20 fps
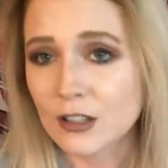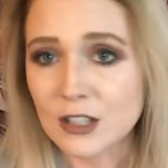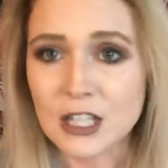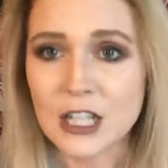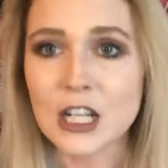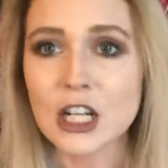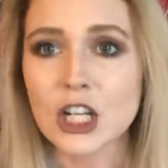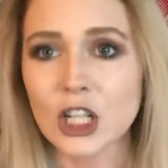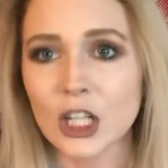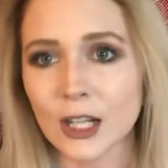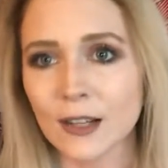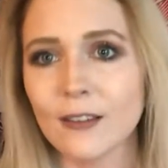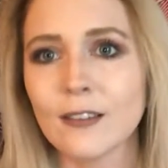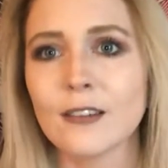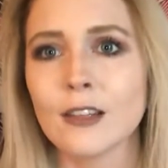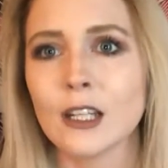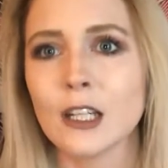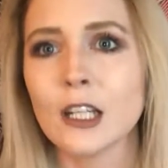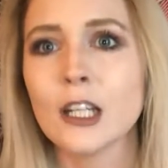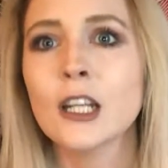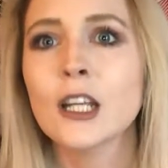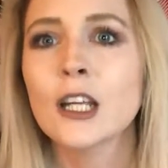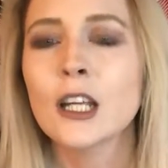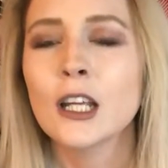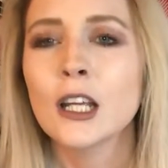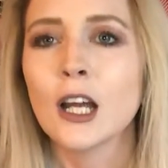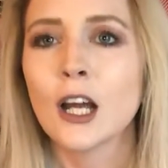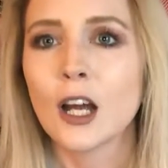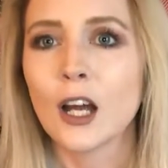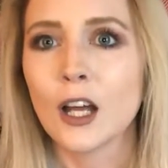decrease it
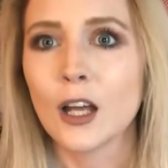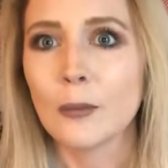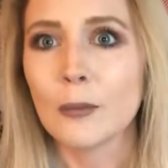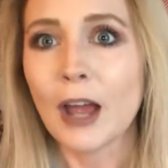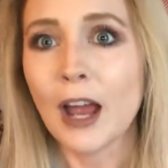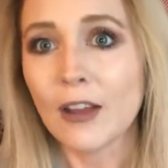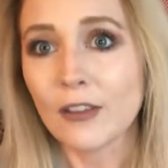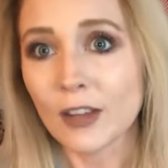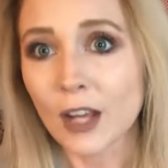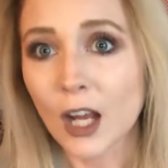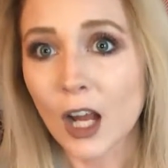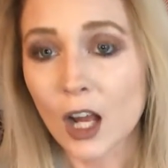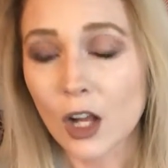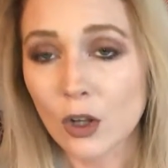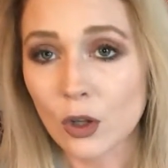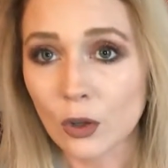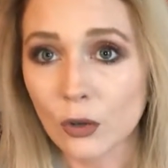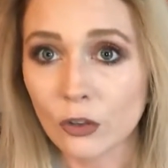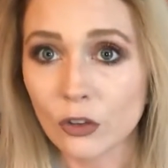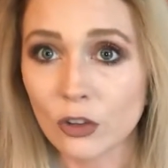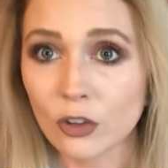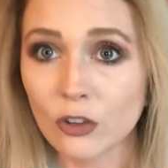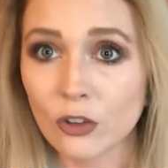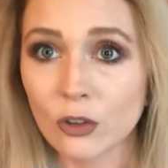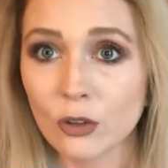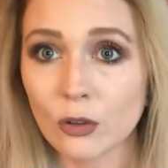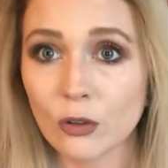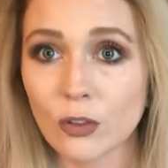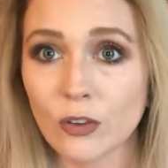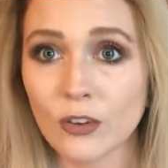um, as I got closer
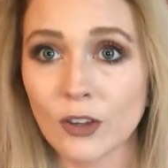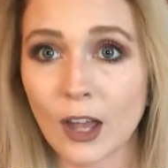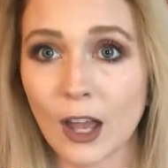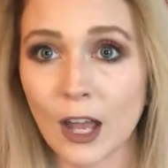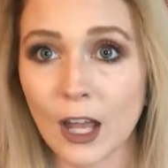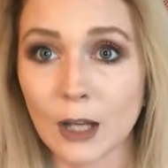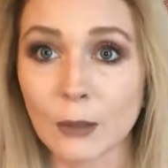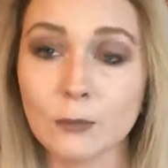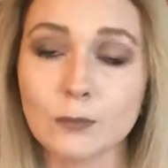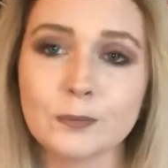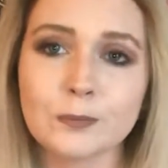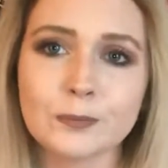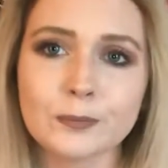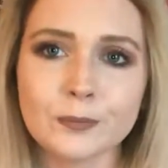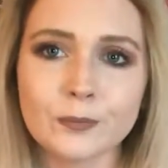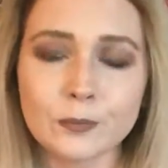to the time.